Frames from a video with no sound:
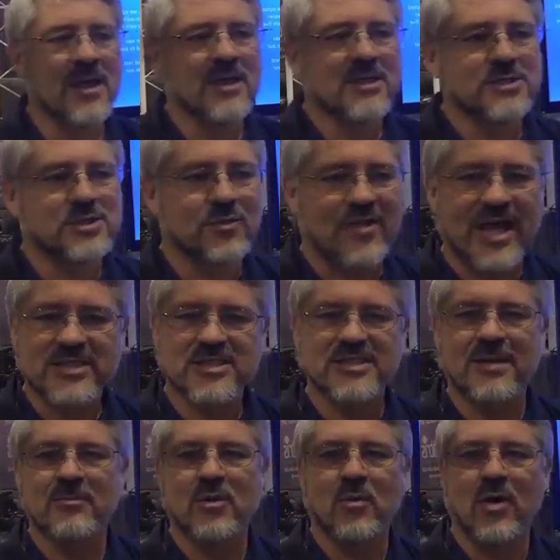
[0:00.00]
So that's
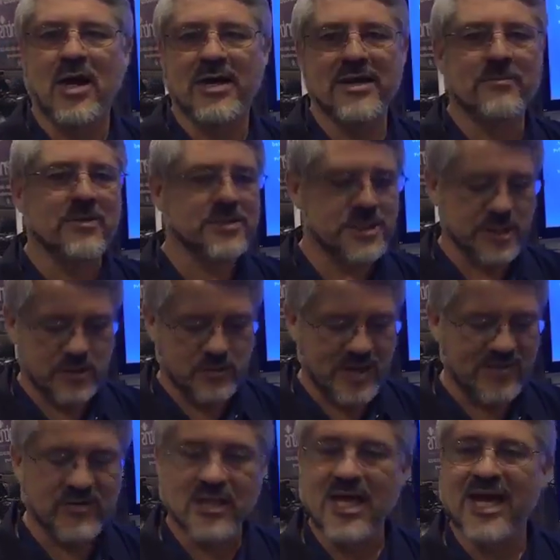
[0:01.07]
#1. #2, we
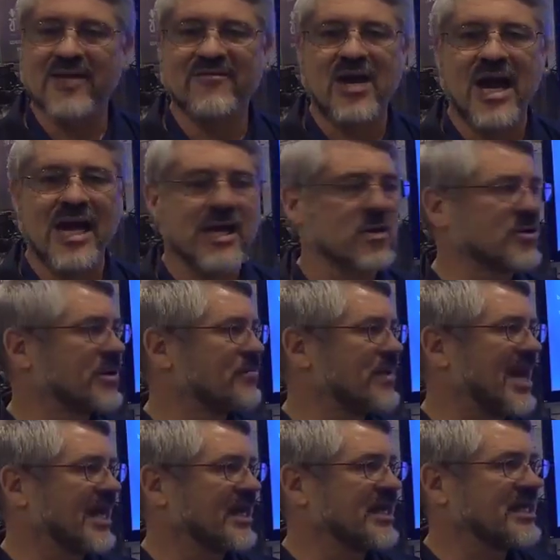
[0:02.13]
have a lot of iron and
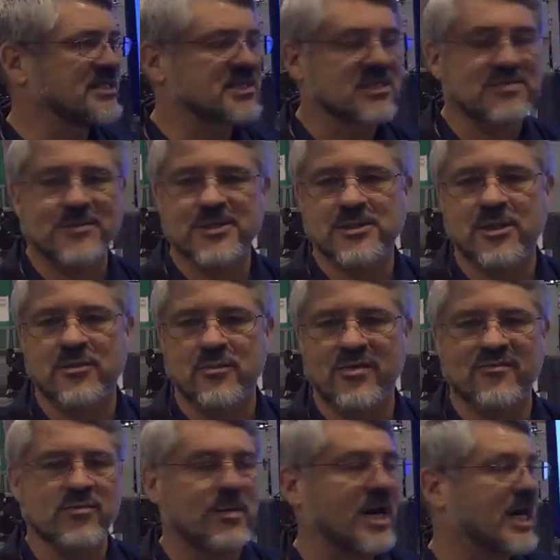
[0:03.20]
manganese, especially in the
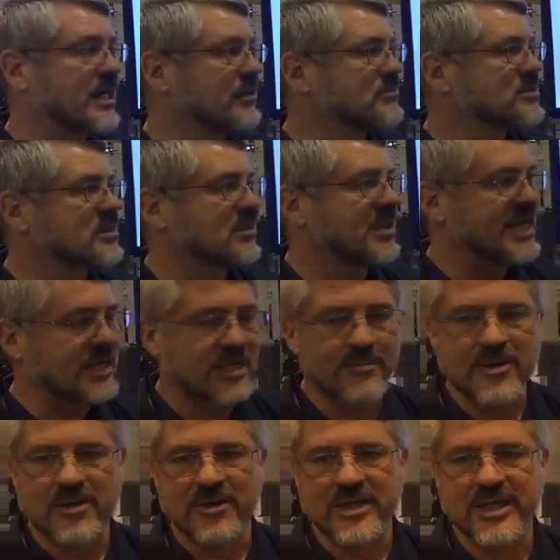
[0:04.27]
river bottoms, the lake
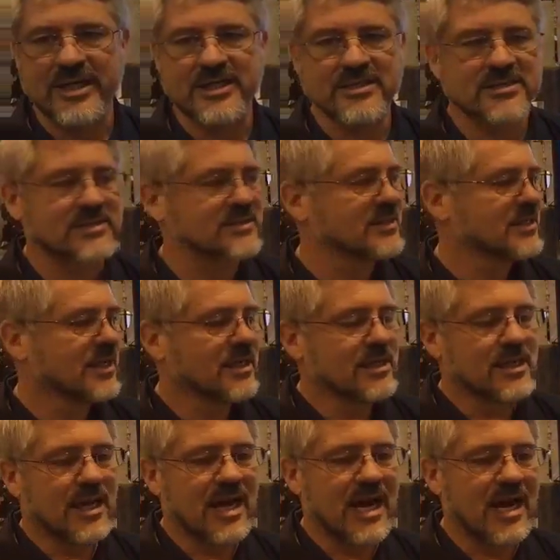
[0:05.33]
communities.
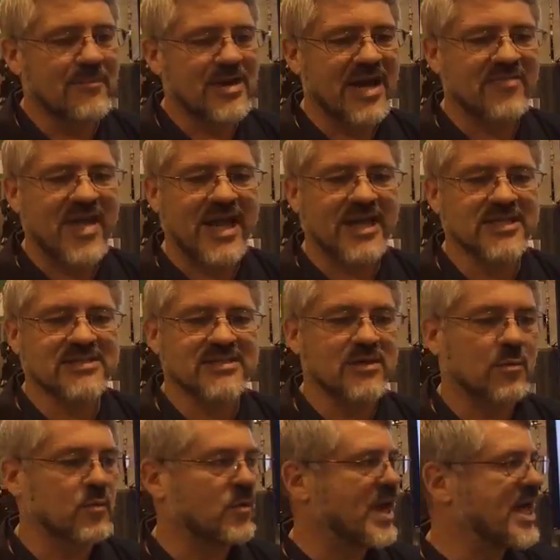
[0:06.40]
And that is the
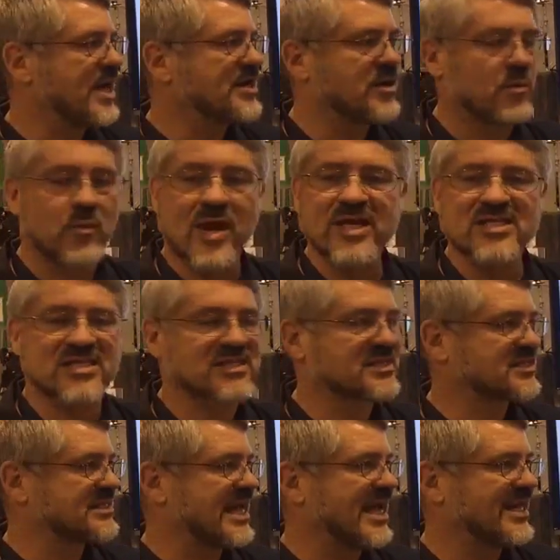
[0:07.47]
red or rust
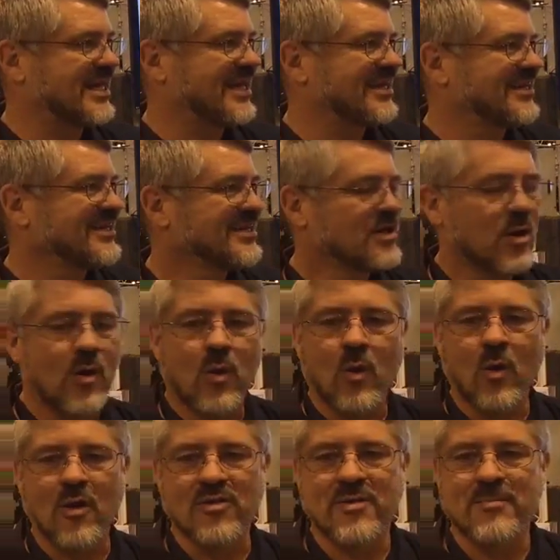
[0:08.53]
staining,
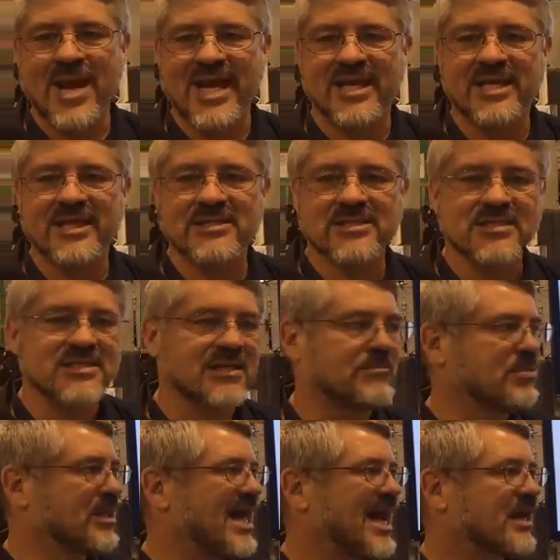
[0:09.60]
or the manganese is the
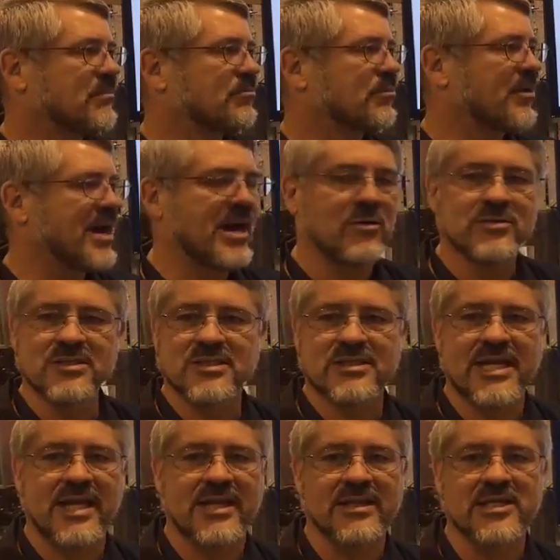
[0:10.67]
black-brown
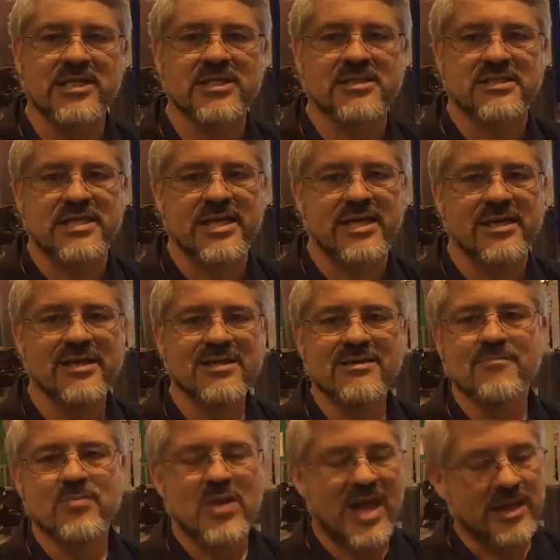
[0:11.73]
staining that you see.
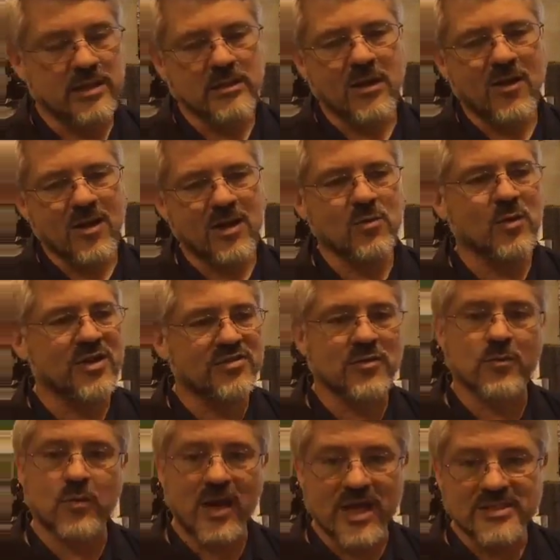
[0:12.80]
And along with the
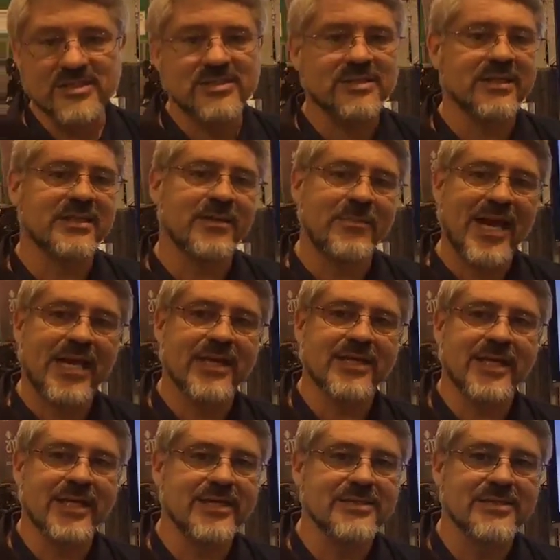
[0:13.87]
rust and the
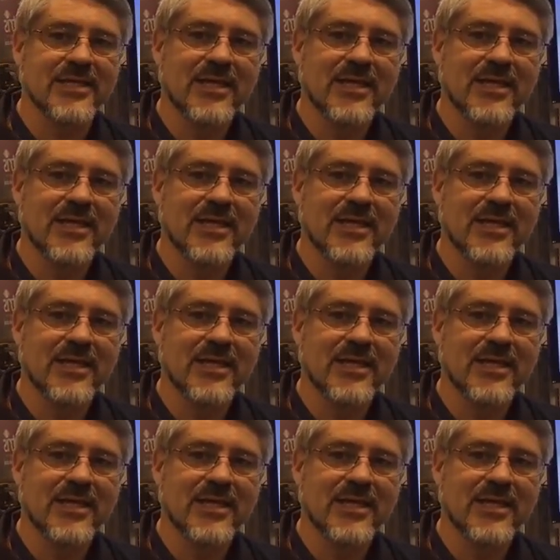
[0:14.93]
manganese,